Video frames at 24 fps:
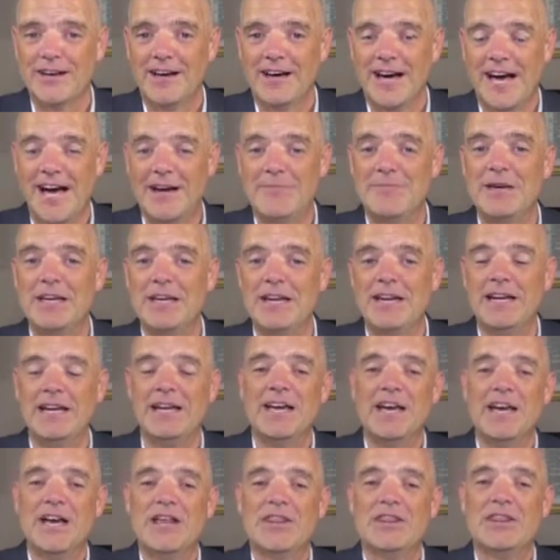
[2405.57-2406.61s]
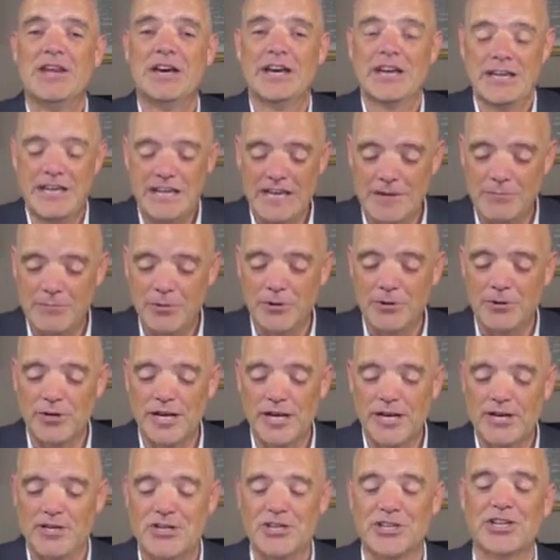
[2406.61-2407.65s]
I mean, the Hebrew
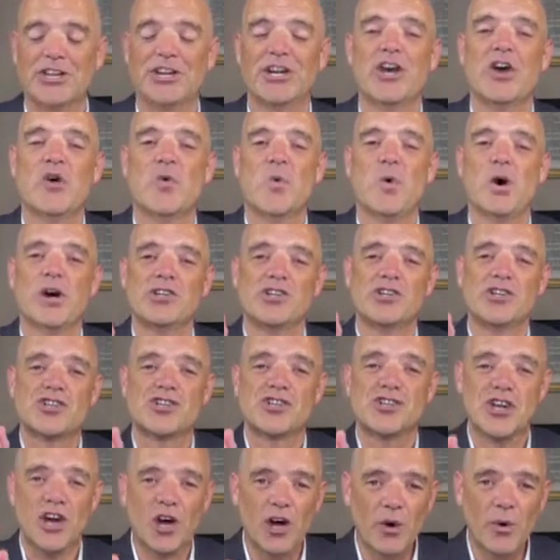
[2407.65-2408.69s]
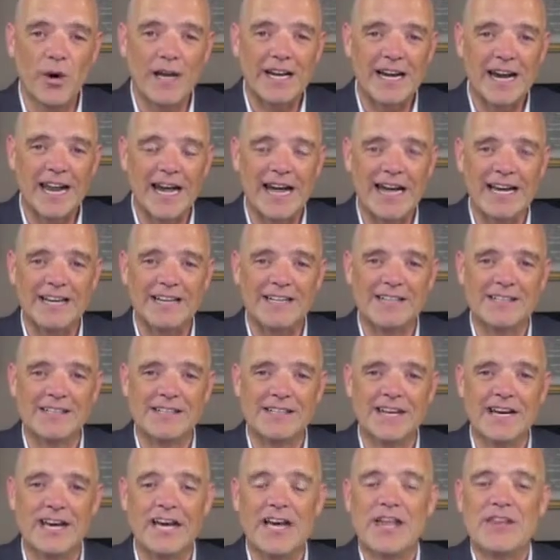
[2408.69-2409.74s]
nation was so
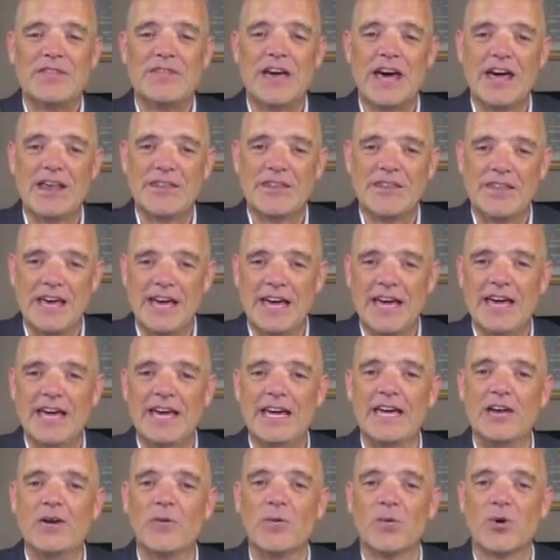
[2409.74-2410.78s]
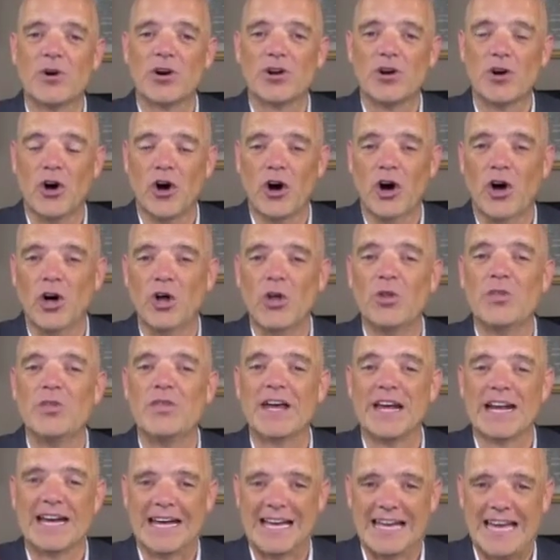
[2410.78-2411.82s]
enlightened that they were called
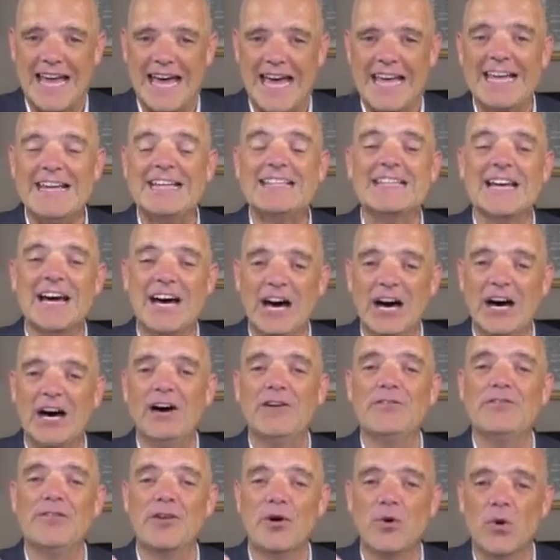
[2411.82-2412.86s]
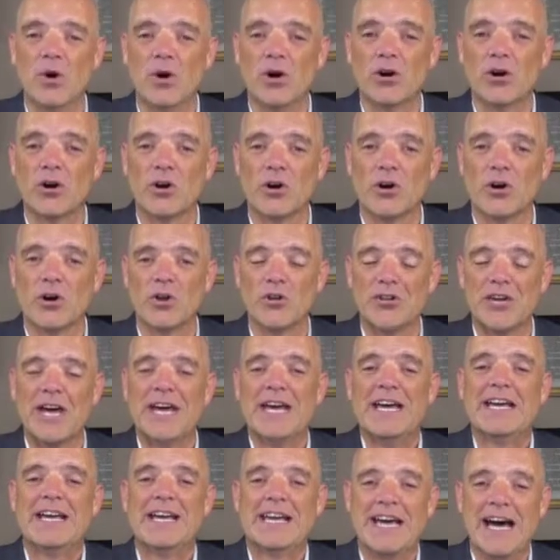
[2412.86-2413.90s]
the light of the world.
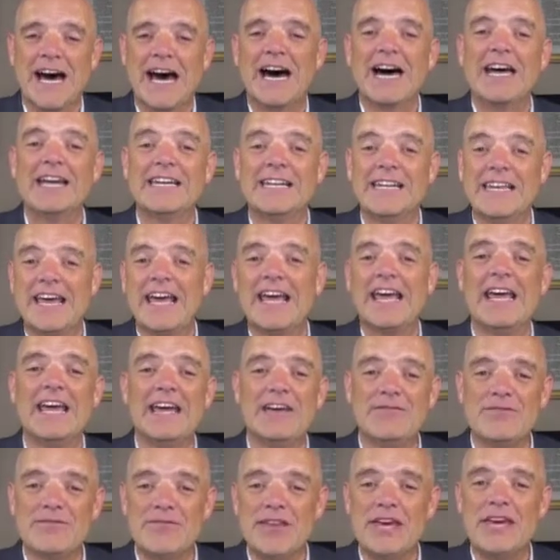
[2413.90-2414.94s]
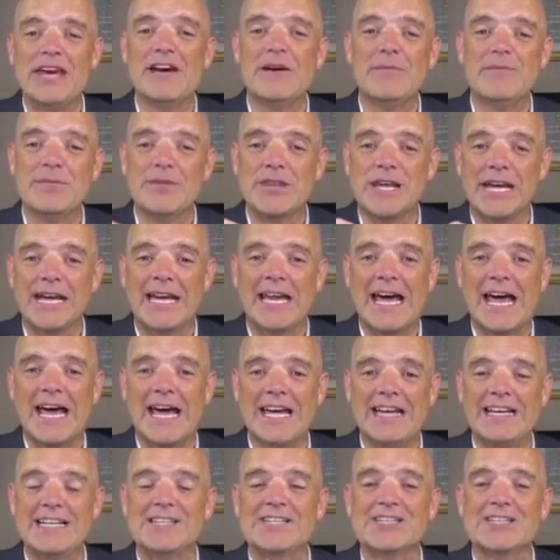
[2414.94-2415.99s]
God gave them the
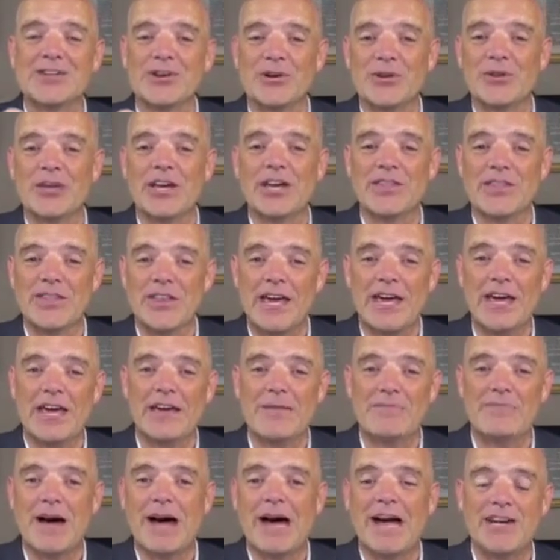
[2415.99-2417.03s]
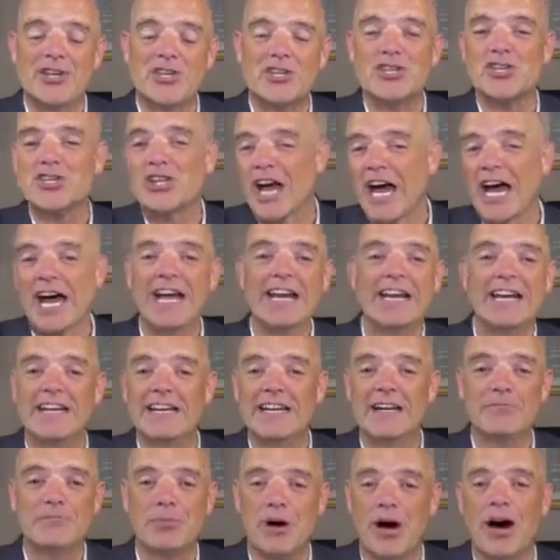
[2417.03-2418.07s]
light so that they might shine it
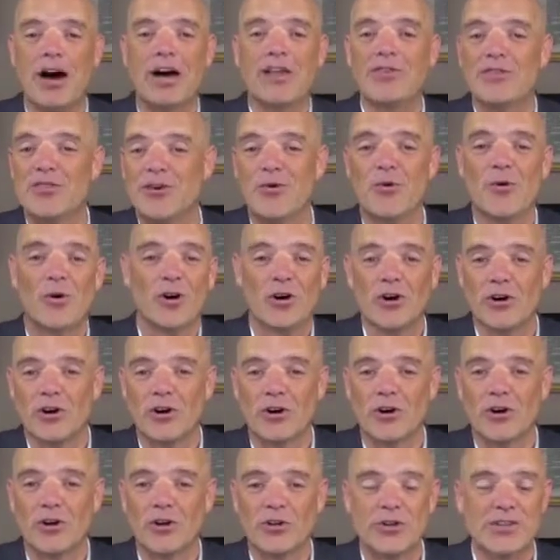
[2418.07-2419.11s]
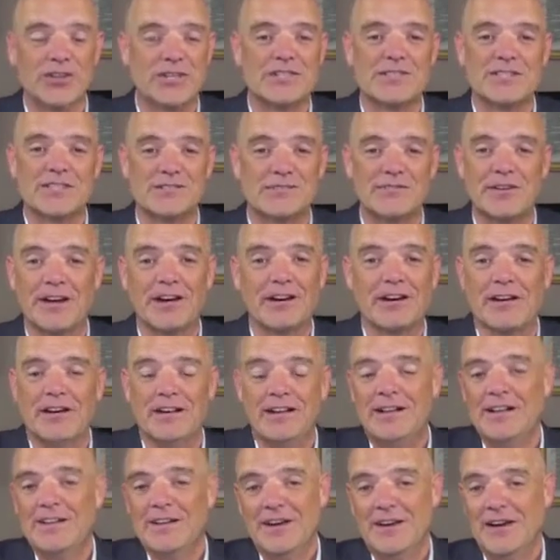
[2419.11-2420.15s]
upon the world. This is very
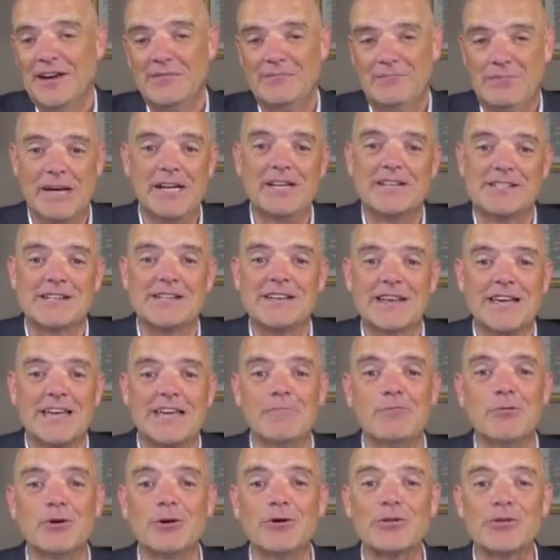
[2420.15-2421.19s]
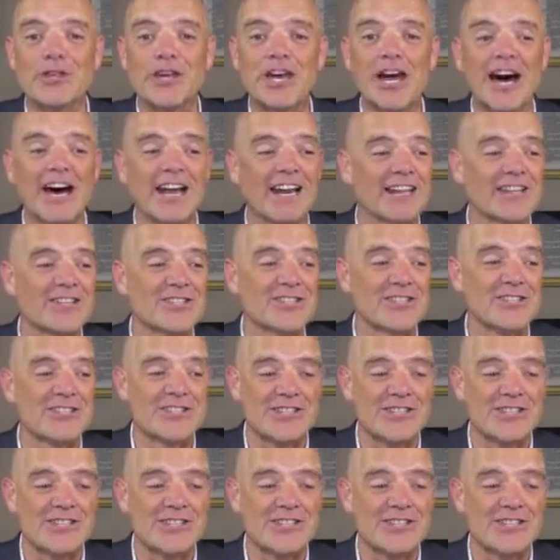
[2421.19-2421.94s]
uh, basic Hebrew theology.